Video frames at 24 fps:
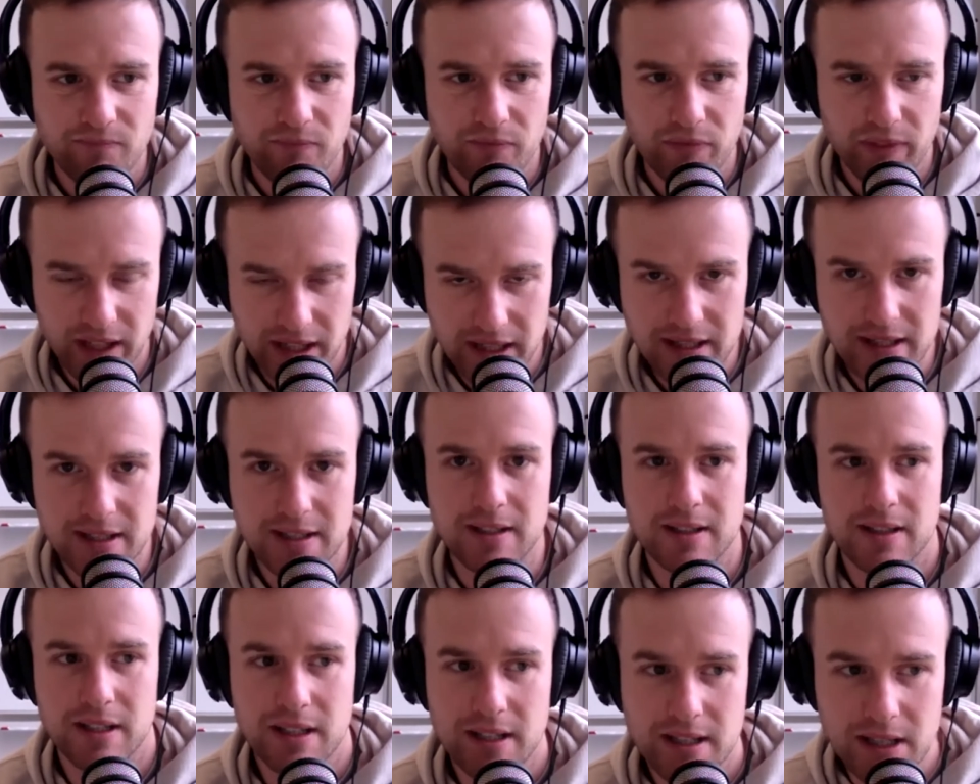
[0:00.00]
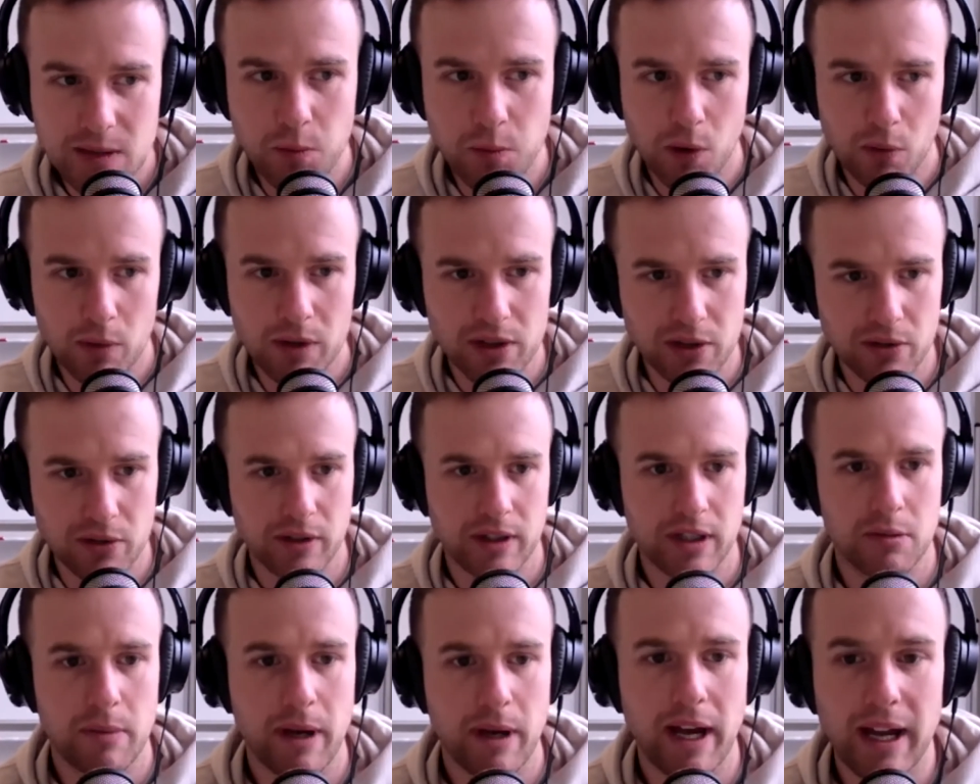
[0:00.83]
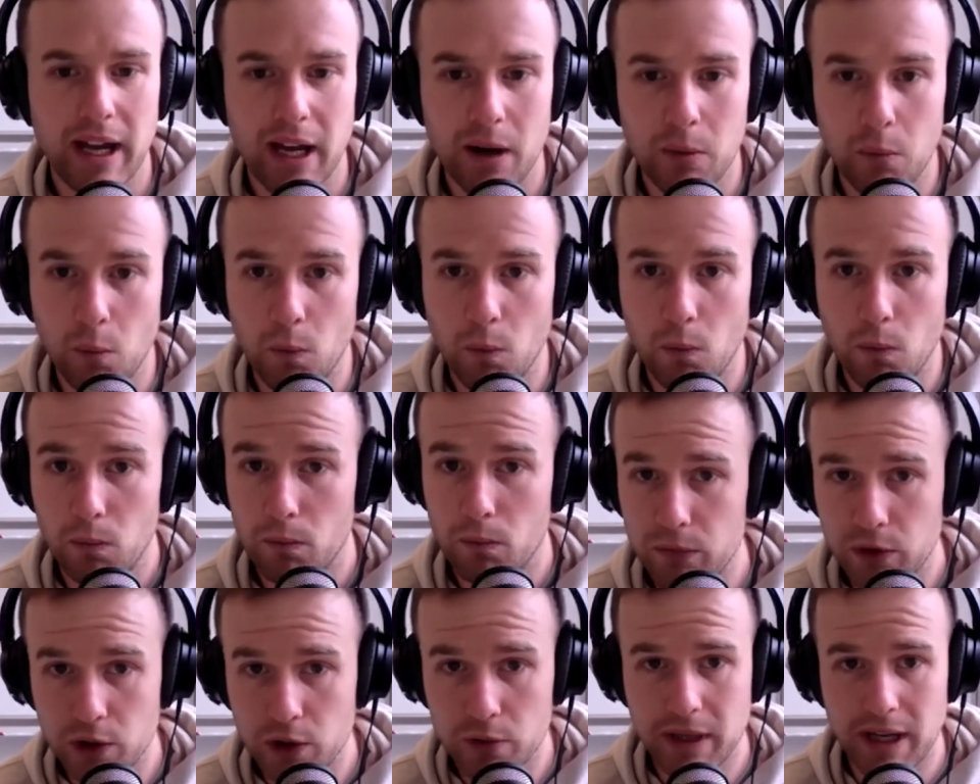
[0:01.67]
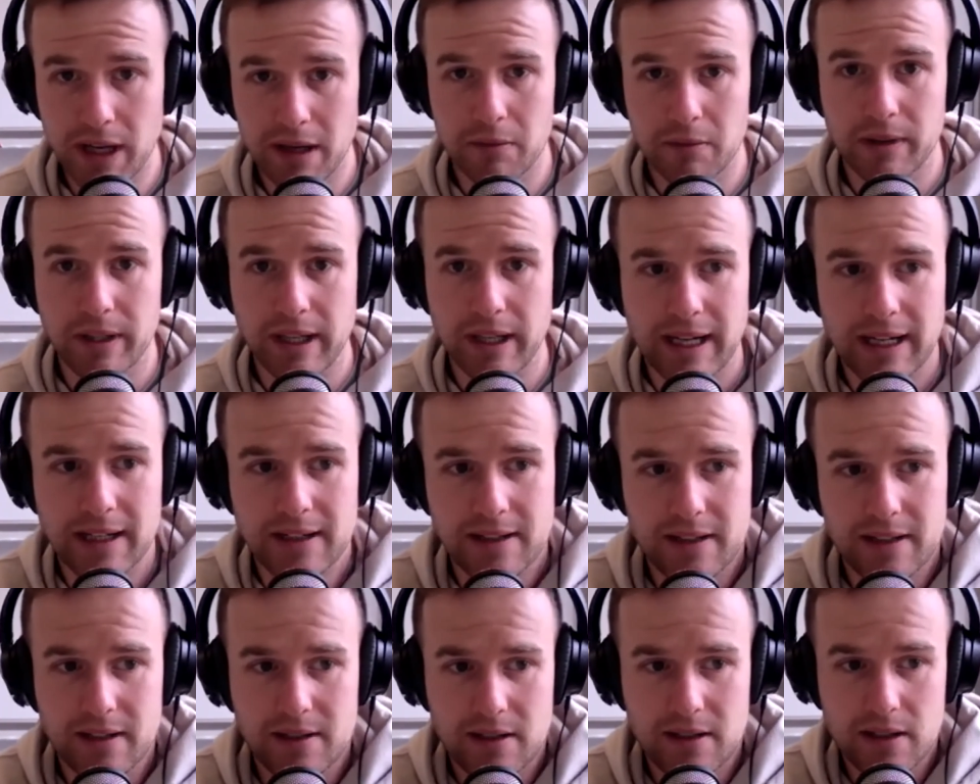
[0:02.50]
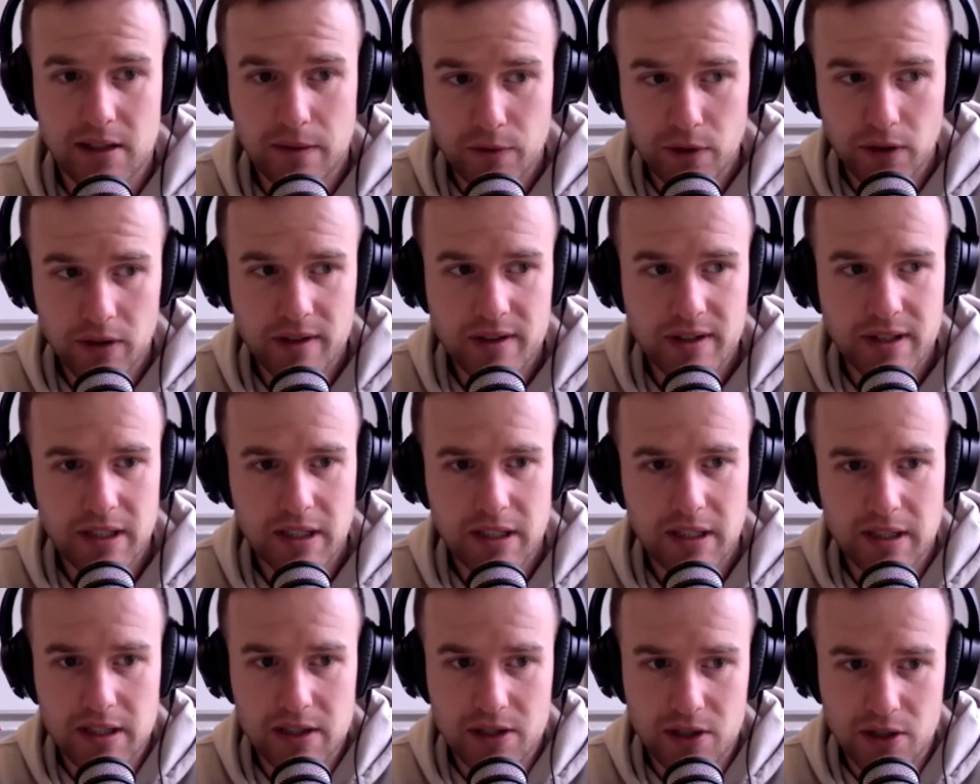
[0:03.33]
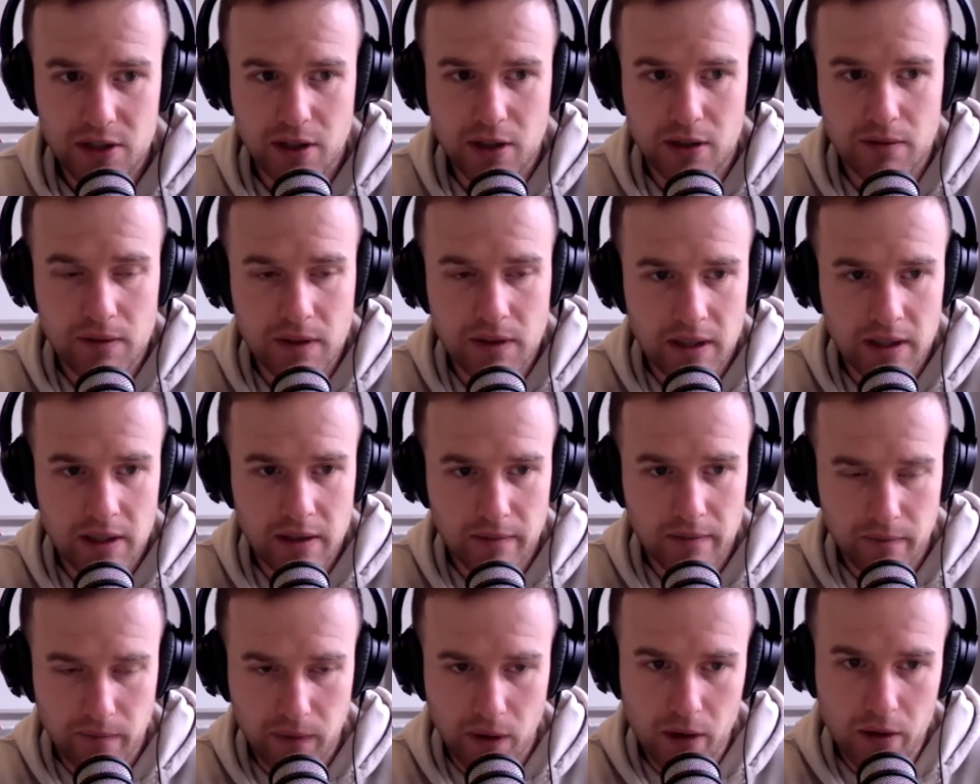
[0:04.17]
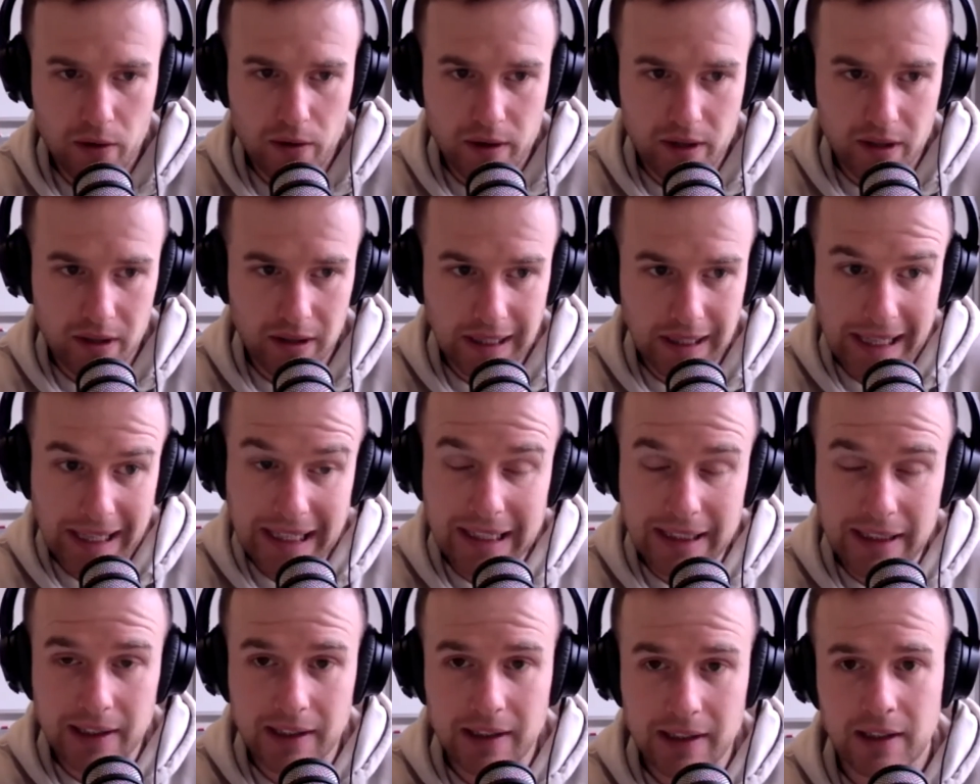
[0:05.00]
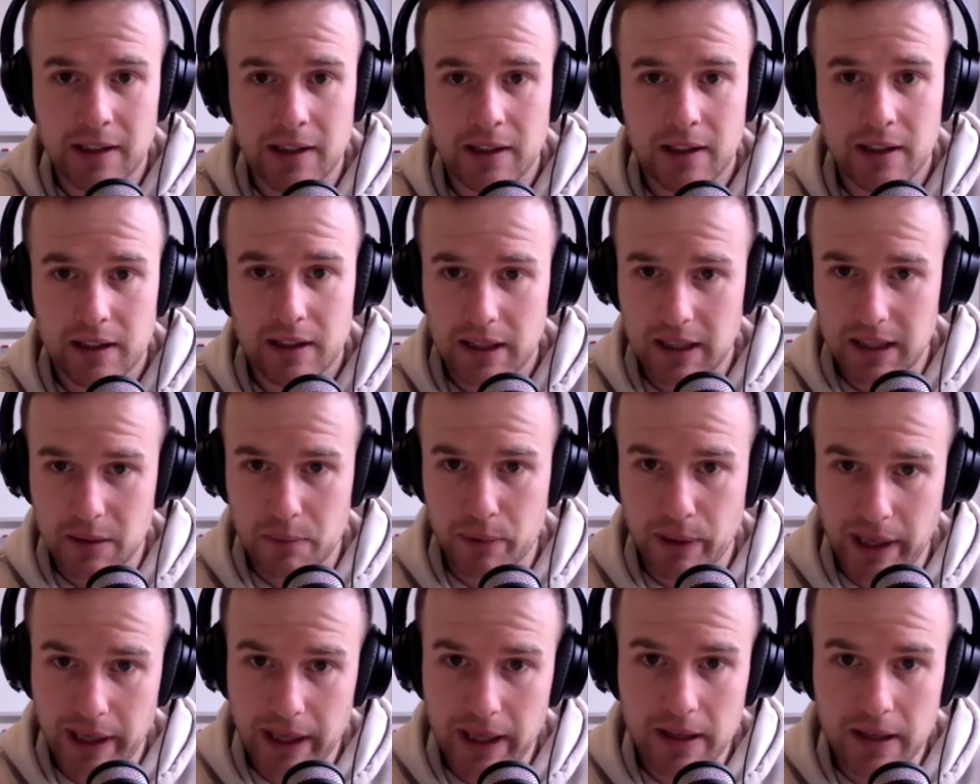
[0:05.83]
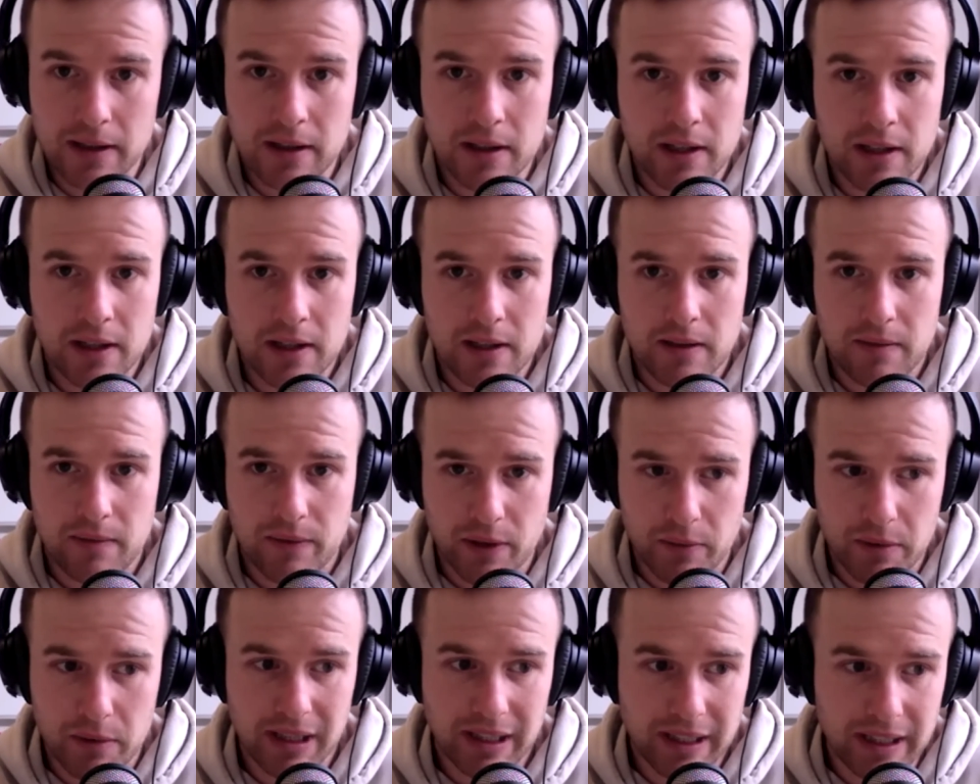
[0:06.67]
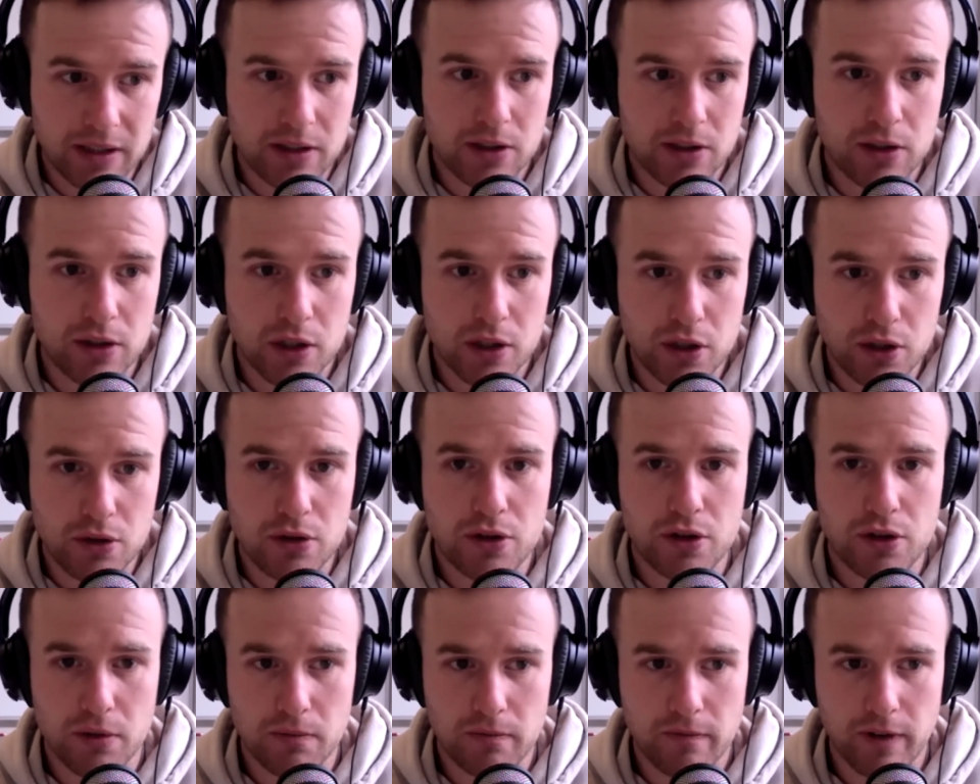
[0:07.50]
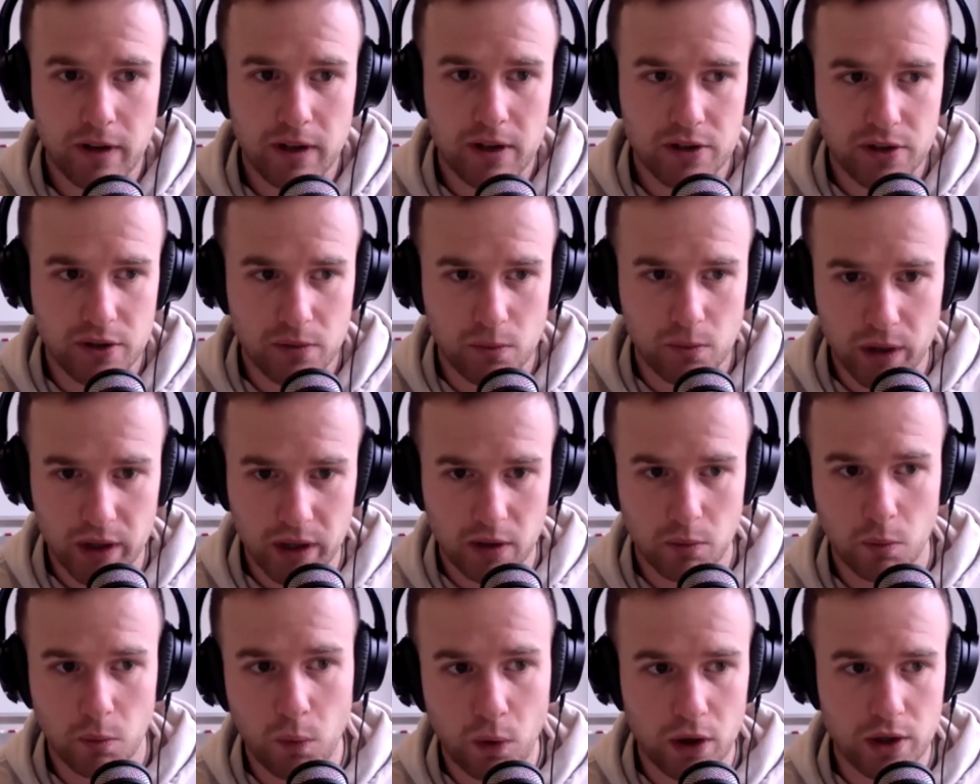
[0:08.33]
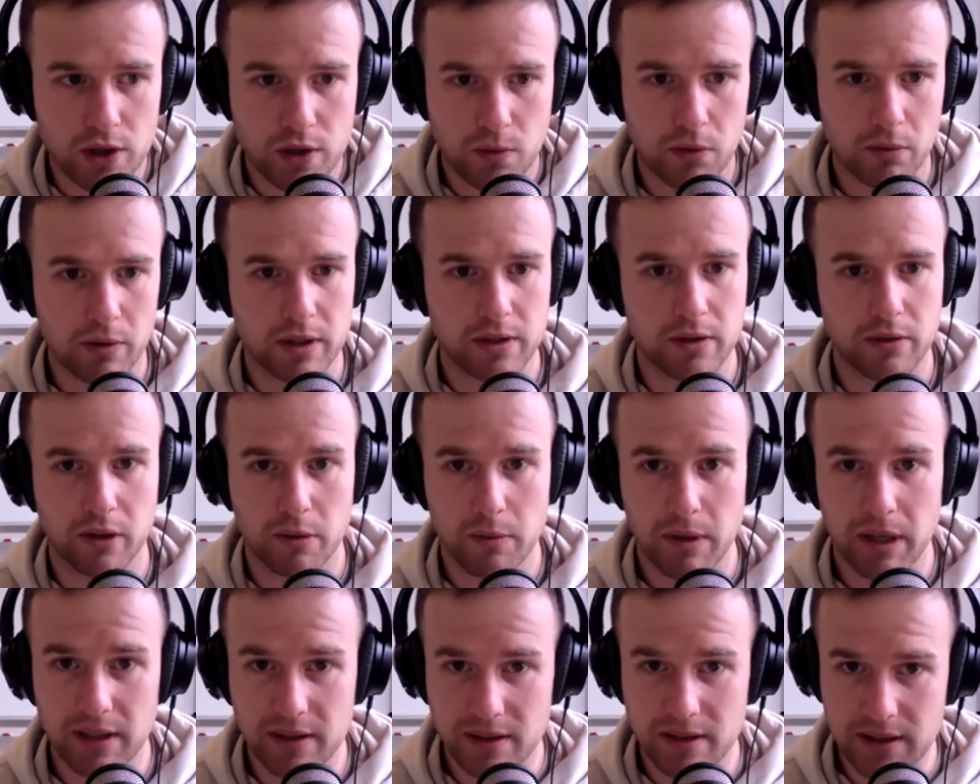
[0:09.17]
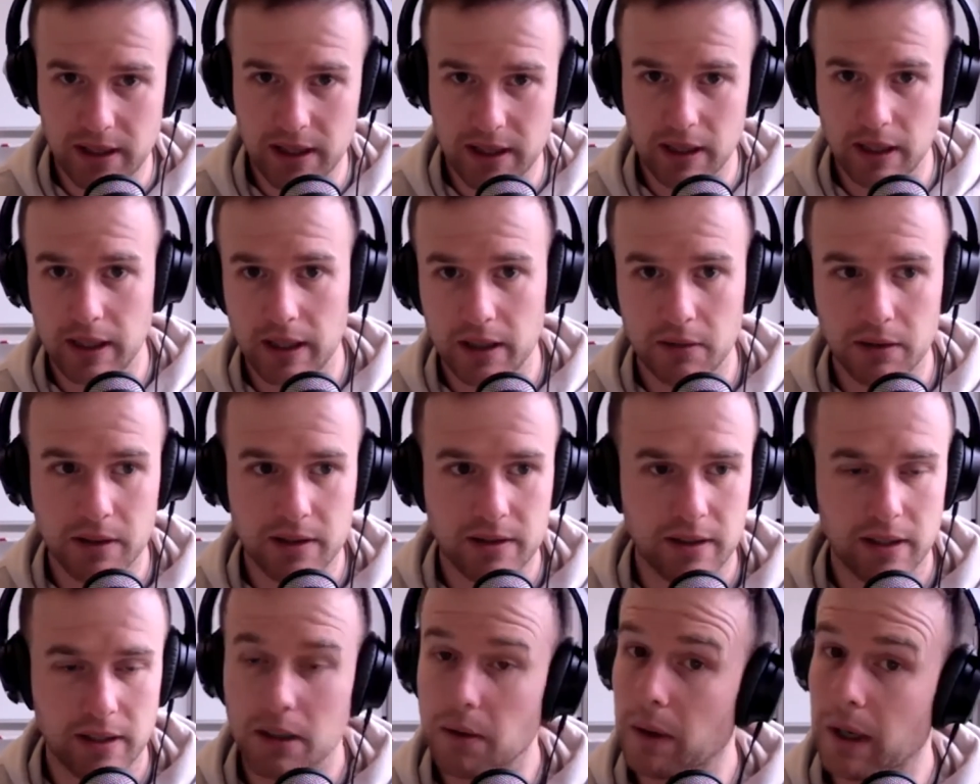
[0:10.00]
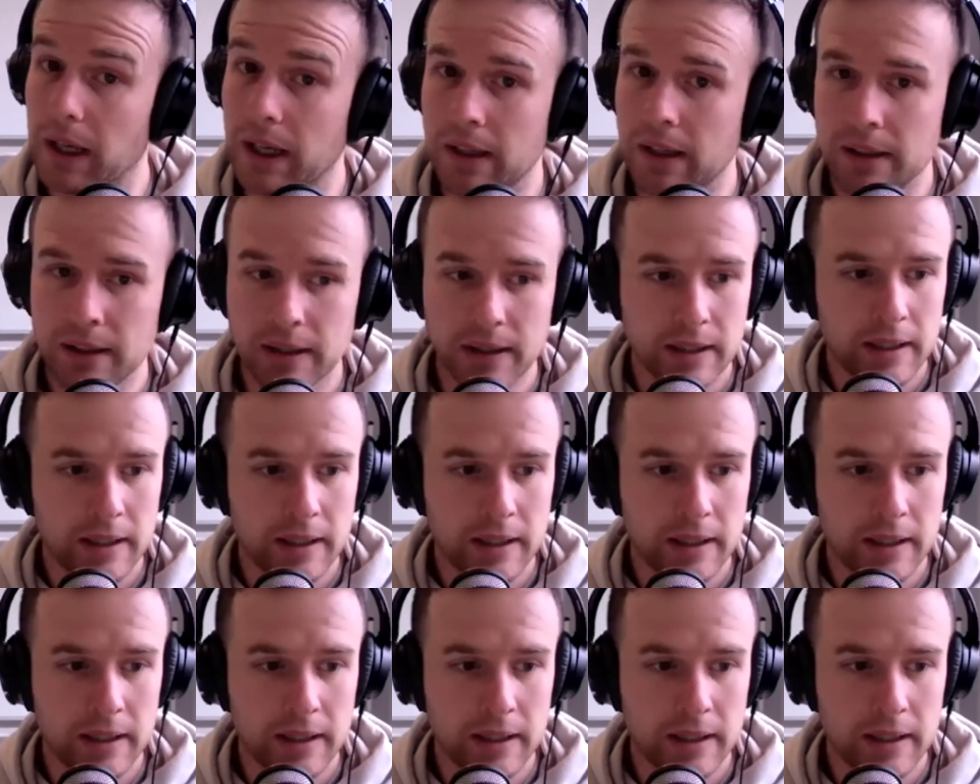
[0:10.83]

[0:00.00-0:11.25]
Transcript: This is what we're talking about, and you'll be able to access this. If you're listening to this, you can follow the link in the player. There'll be a link to the YouTube version where you can watch what we're talking about and say g'day to us anyway.